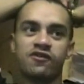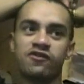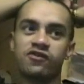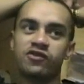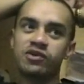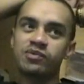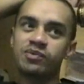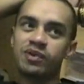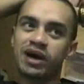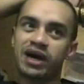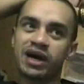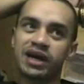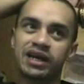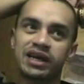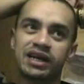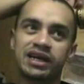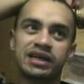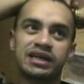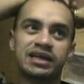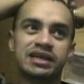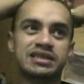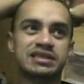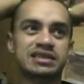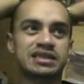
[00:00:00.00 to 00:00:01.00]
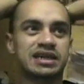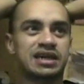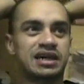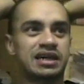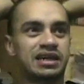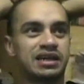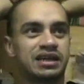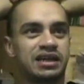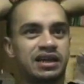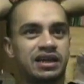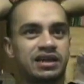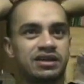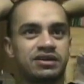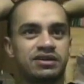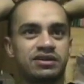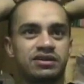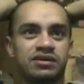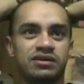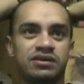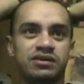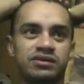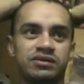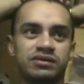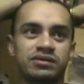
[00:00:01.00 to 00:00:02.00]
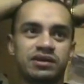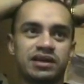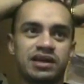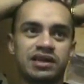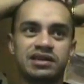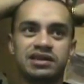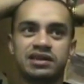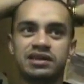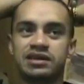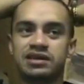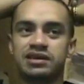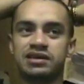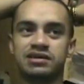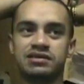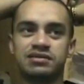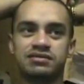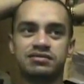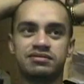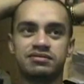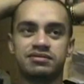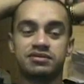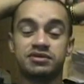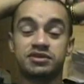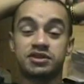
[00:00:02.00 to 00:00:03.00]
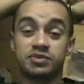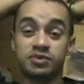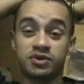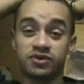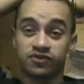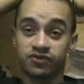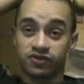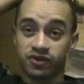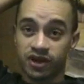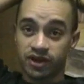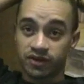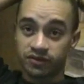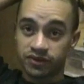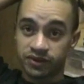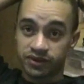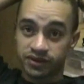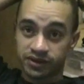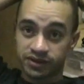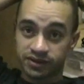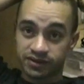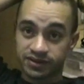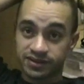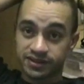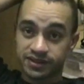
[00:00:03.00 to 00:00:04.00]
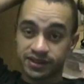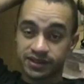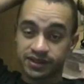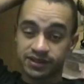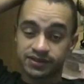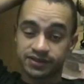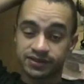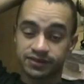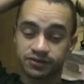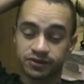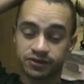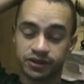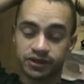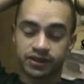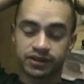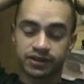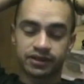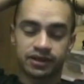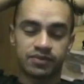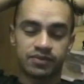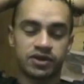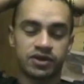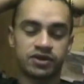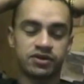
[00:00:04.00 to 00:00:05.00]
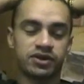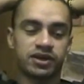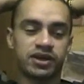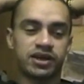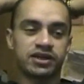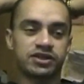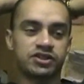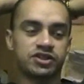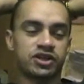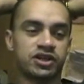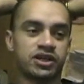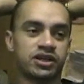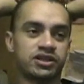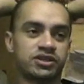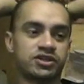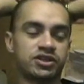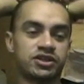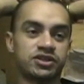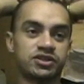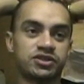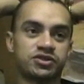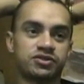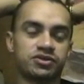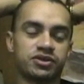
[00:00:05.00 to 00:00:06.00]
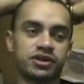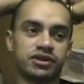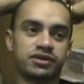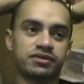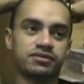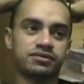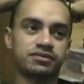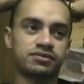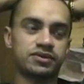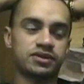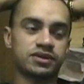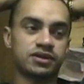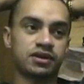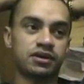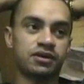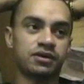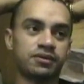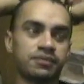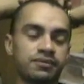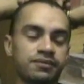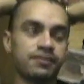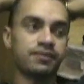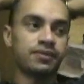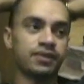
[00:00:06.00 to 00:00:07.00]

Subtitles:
Everybody is kind of like and then to be frank with you, the city is crooked. I mean, you can't change history. So.